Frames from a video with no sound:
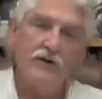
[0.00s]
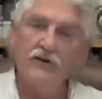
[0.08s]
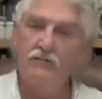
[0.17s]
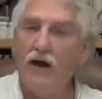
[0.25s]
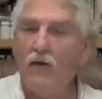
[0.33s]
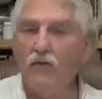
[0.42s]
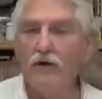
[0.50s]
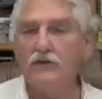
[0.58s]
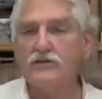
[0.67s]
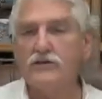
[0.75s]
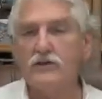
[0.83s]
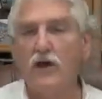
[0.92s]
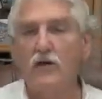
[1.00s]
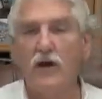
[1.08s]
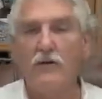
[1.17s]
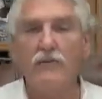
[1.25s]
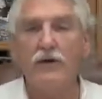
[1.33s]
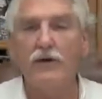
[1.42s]
you might want to slow
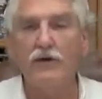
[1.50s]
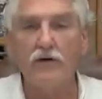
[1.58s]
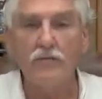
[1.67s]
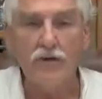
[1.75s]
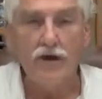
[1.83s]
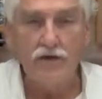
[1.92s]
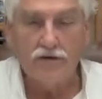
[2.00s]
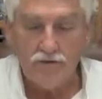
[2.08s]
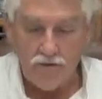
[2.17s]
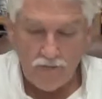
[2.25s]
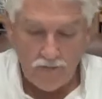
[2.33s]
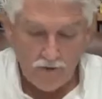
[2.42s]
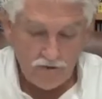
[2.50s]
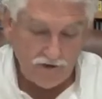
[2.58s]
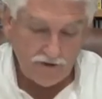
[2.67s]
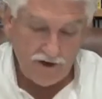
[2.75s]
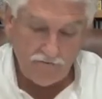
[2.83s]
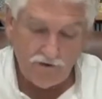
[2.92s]
up a little bit, or
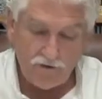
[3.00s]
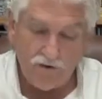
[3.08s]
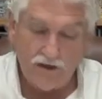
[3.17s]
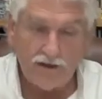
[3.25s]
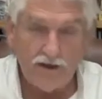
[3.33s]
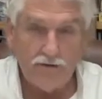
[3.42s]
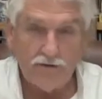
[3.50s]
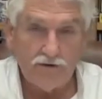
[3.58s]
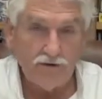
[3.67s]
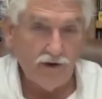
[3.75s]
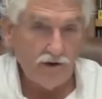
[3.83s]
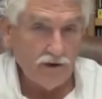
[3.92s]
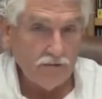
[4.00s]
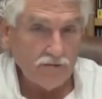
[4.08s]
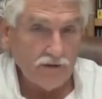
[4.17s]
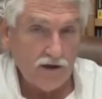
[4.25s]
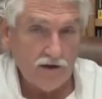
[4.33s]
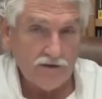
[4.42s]
you definitely want to get with the
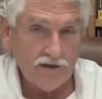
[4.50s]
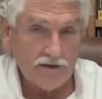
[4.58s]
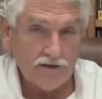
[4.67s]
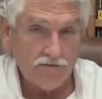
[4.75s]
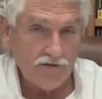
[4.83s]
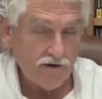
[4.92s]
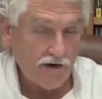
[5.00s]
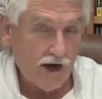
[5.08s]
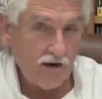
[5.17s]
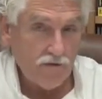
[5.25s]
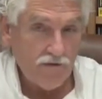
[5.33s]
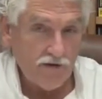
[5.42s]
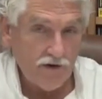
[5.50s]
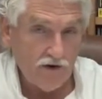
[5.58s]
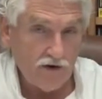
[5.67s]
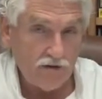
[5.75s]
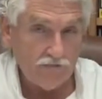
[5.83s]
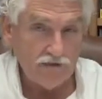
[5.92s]
herbs on this. If you're not with the
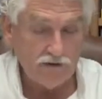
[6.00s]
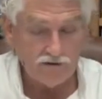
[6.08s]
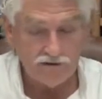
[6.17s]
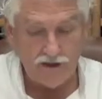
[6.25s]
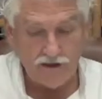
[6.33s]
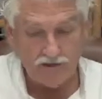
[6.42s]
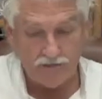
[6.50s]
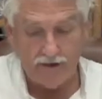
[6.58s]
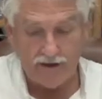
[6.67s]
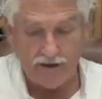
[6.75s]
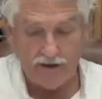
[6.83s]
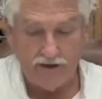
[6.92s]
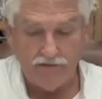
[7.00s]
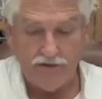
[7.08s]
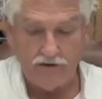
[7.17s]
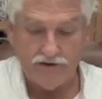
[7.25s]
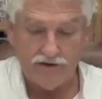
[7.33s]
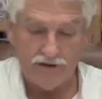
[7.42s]
herbs, you'll see the big
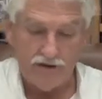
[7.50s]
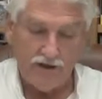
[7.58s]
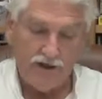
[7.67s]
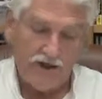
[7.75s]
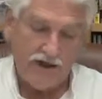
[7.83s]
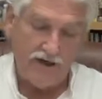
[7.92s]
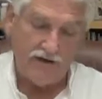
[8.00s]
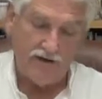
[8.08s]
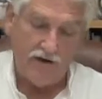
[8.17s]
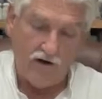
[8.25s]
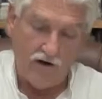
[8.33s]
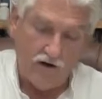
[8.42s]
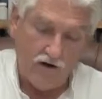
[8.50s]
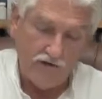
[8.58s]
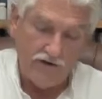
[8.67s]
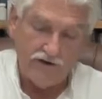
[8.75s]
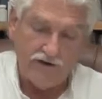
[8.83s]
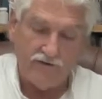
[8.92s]
difference in all
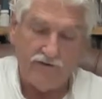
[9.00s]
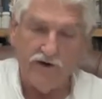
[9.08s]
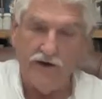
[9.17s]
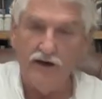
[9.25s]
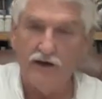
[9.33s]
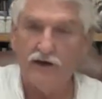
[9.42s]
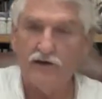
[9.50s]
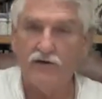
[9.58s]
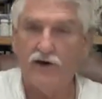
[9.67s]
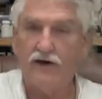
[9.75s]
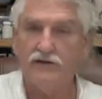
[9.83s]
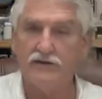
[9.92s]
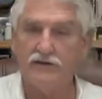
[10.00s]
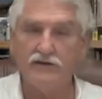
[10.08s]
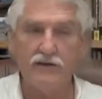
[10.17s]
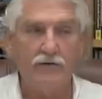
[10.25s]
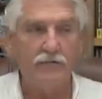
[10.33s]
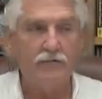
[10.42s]
these different healing crises.